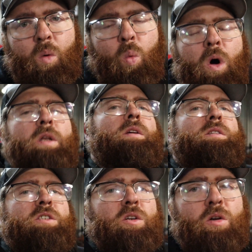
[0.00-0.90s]
What
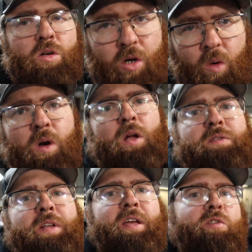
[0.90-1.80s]
is going on
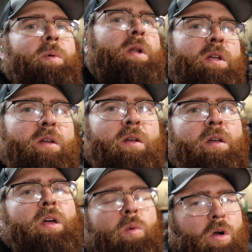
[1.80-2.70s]
today, everybody,
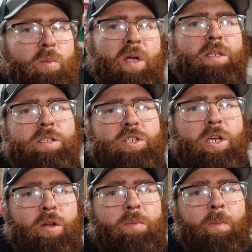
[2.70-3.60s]
and welcome back to the
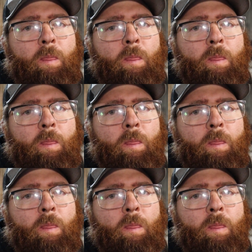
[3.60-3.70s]
channel.